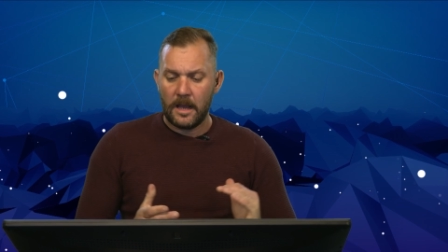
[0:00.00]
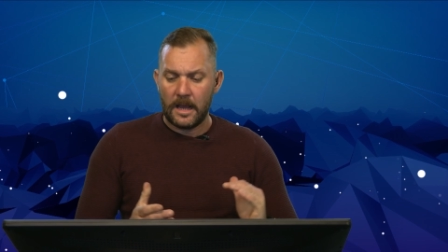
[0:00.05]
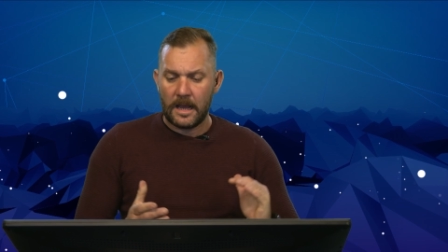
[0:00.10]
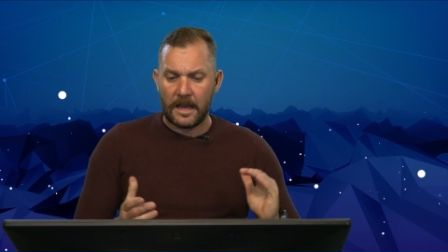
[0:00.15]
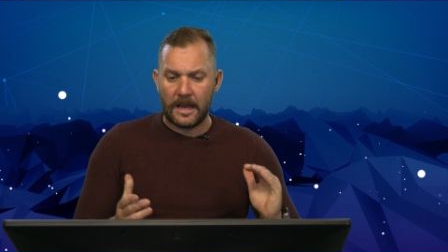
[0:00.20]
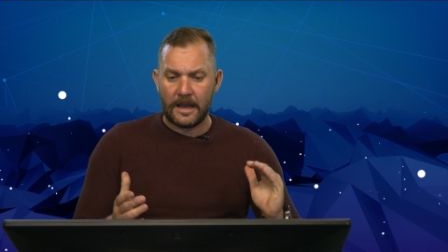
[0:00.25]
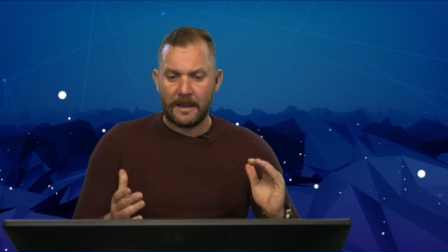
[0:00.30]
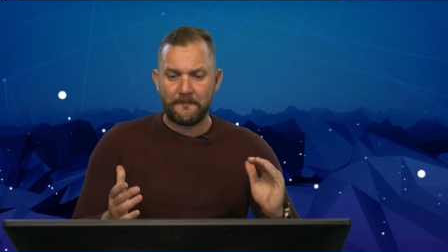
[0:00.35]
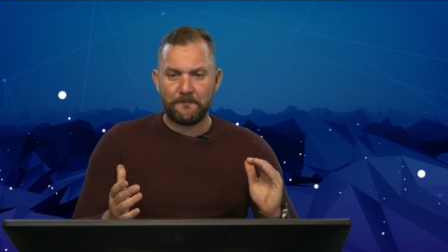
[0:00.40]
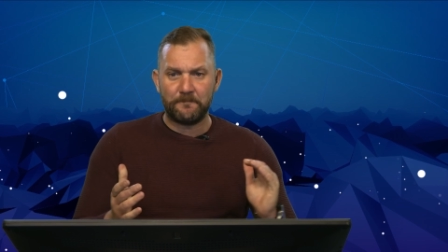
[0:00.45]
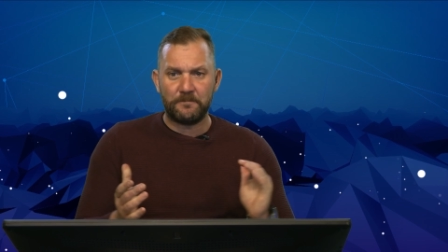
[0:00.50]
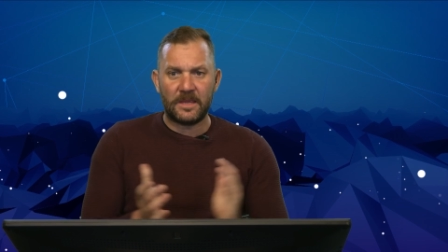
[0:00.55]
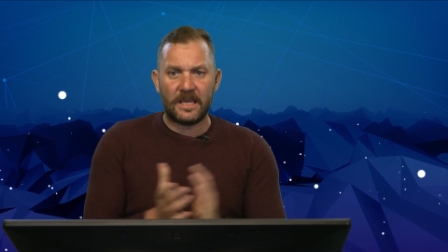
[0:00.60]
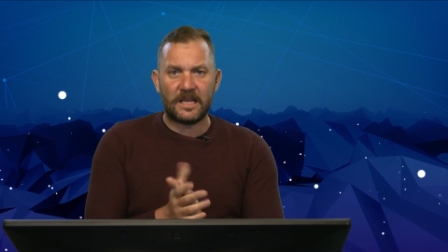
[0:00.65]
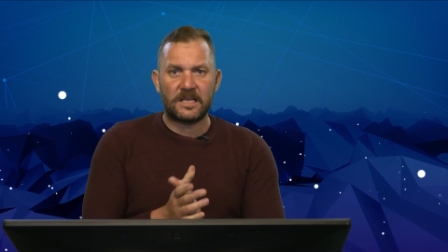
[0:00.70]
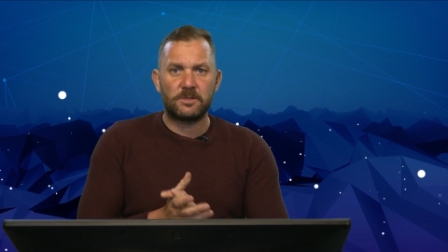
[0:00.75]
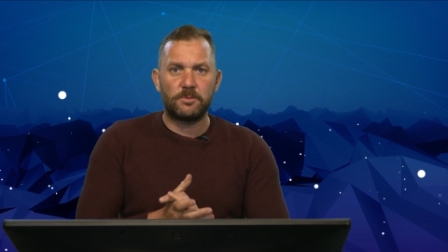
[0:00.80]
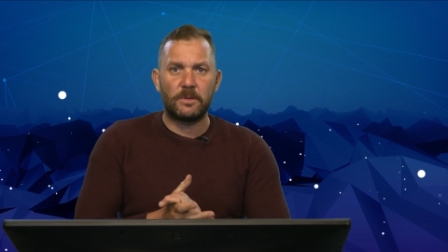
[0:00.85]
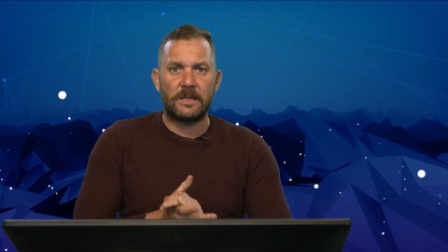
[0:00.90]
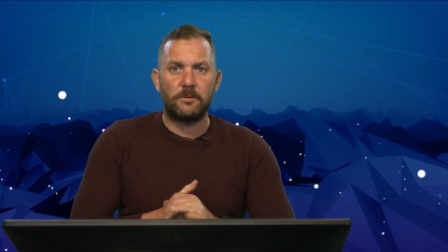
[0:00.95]
Um,
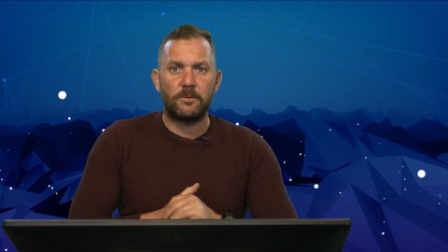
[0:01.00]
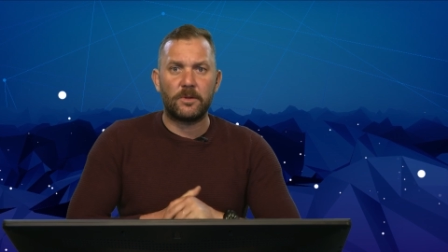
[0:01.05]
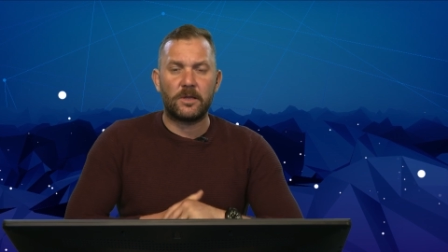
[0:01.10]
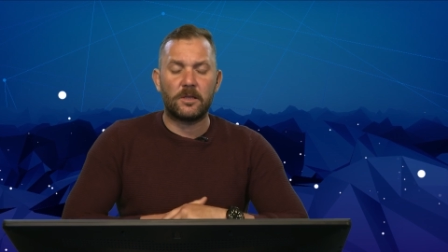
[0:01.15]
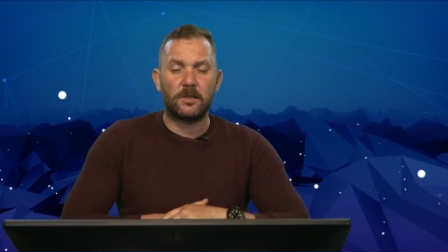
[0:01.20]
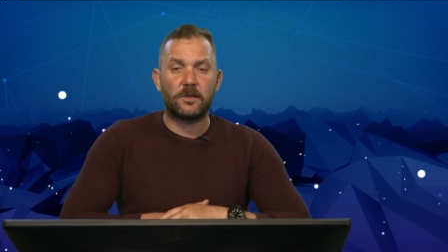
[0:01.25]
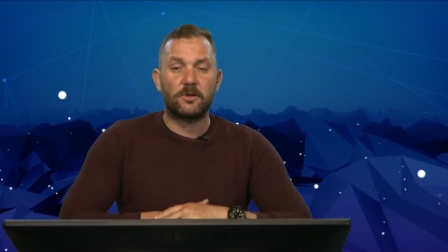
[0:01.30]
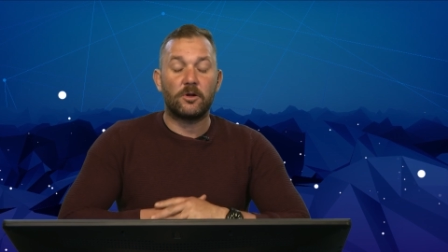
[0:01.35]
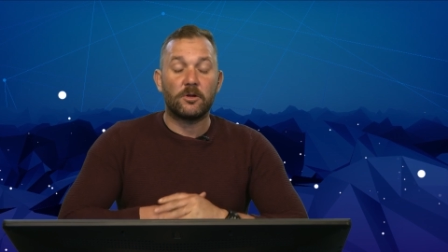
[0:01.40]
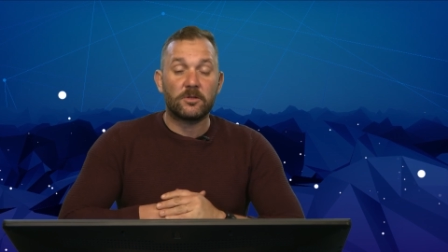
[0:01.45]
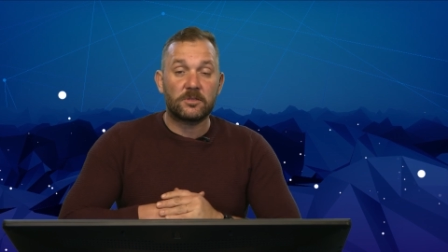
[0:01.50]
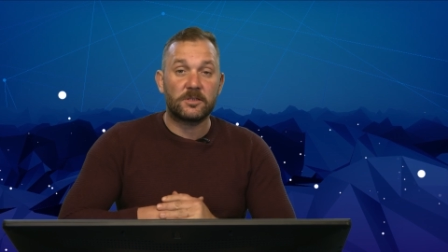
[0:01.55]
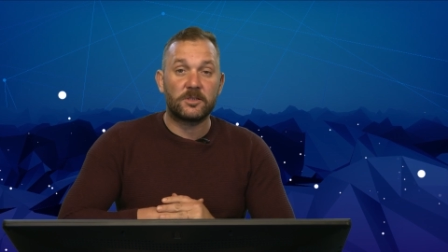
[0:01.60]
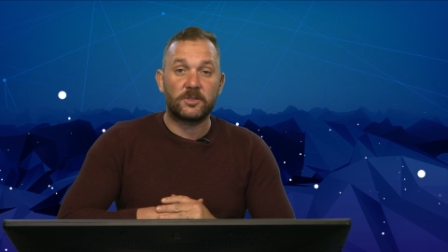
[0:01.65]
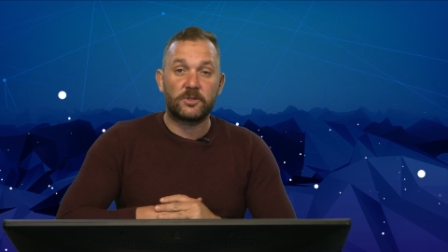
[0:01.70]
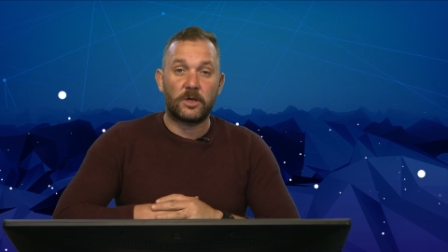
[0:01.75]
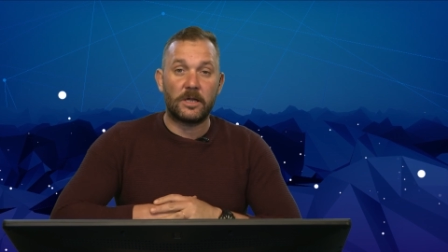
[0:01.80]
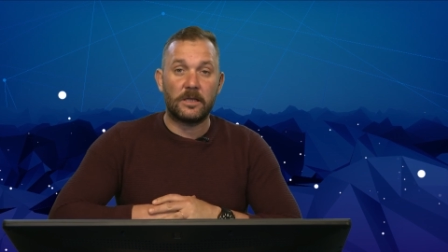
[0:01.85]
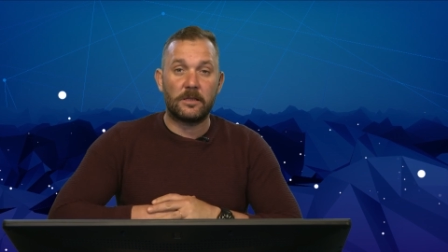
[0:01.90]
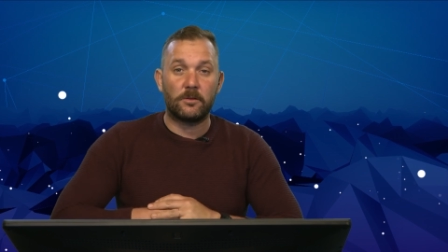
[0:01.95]
next week, we're going to
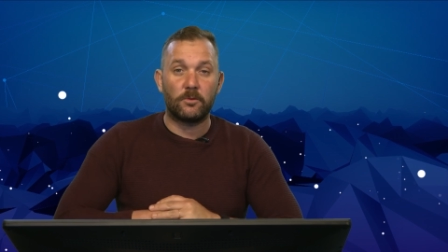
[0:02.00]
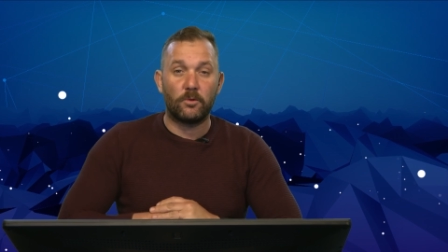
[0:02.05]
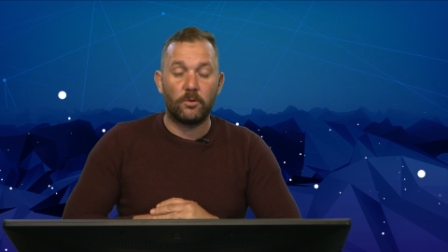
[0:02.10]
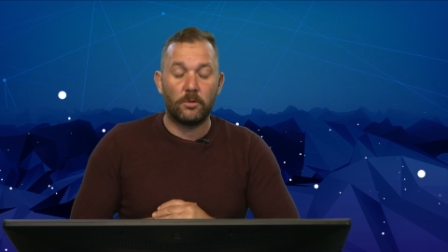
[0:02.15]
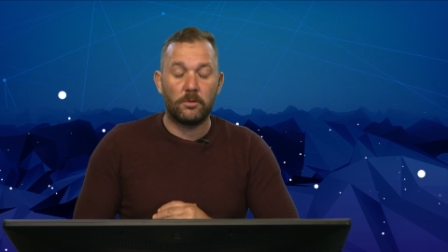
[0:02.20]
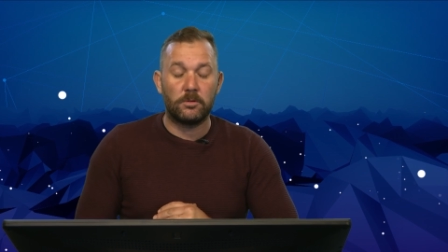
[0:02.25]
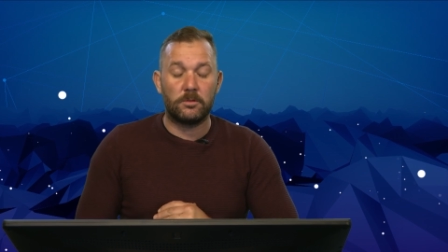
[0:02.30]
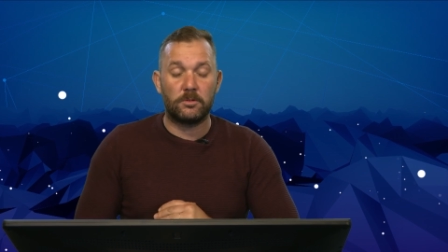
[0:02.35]
concentrate on all